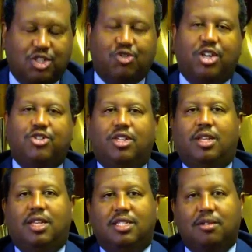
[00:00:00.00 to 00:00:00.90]
structure the
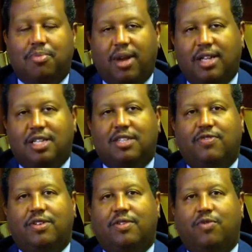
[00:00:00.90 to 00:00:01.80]
list of projects
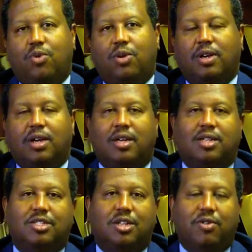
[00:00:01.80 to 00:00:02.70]
for
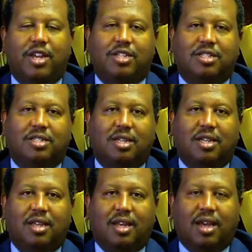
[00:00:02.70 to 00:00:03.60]
consideration,
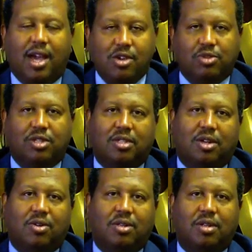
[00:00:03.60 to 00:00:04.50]
I use a
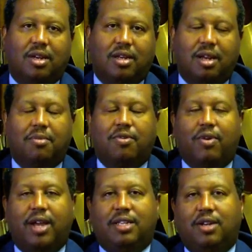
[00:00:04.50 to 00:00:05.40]
certain number of
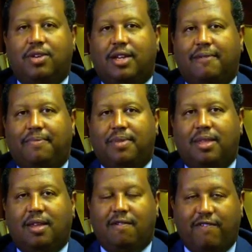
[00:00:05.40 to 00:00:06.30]
criteria,
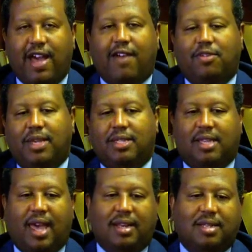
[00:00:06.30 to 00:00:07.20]
5 to be
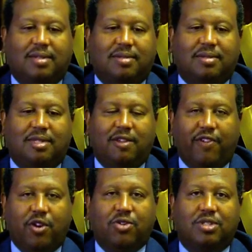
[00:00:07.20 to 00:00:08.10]
exact. The
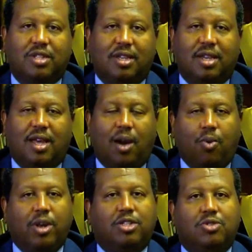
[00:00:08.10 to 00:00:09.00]
first, I
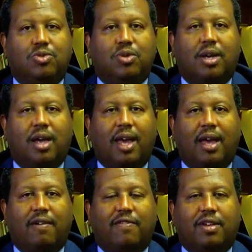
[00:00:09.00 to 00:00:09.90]
wanted to
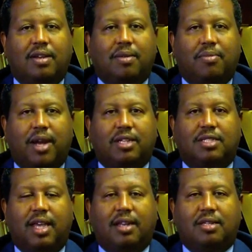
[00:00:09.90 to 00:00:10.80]
have projects
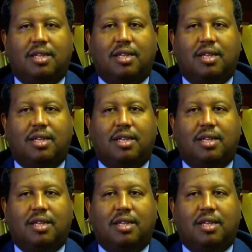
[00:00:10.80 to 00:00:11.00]
that